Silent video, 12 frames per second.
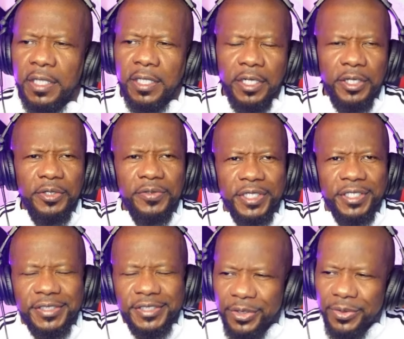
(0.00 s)
Okay,
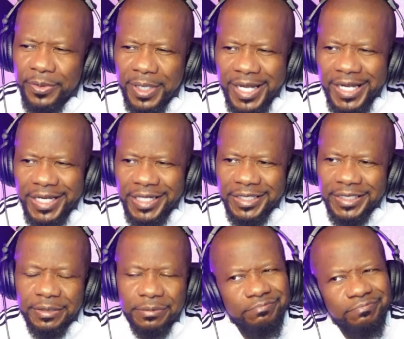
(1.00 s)
so I
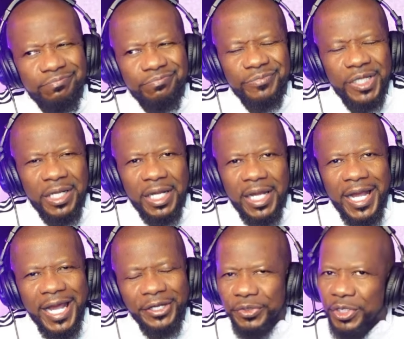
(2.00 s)

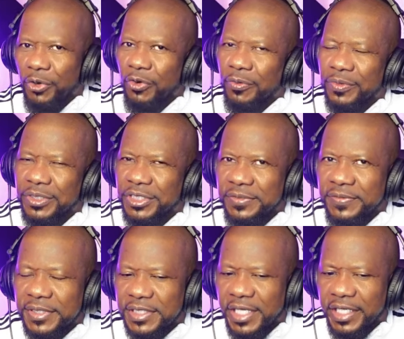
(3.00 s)
don't know if she was
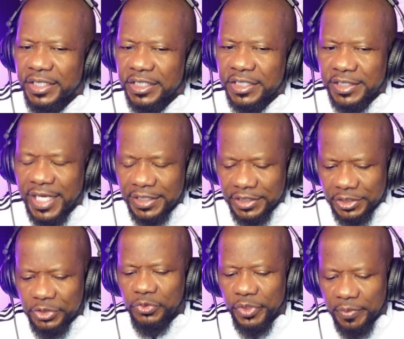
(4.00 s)
saying this, because I
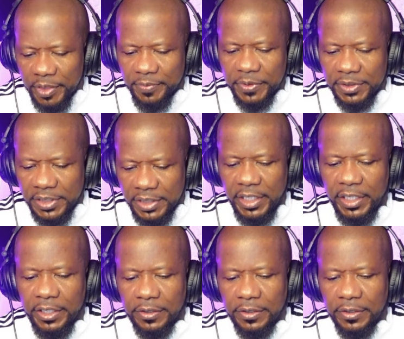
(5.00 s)
do remember D.L.